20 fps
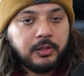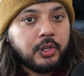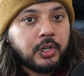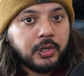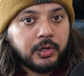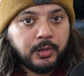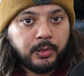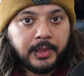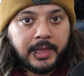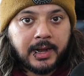You
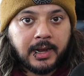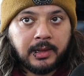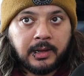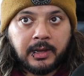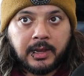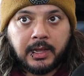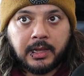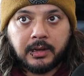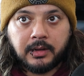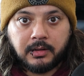can do that
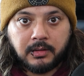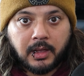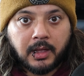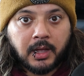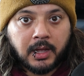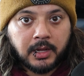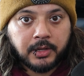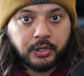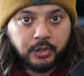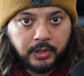in
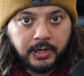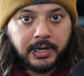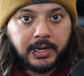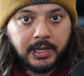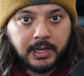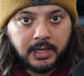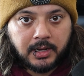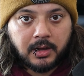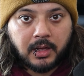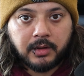
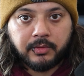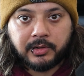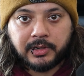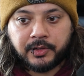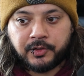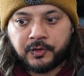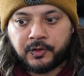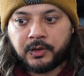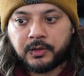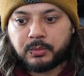Unity and Unreal
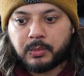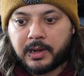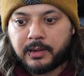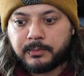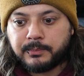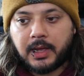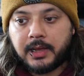Engine as well.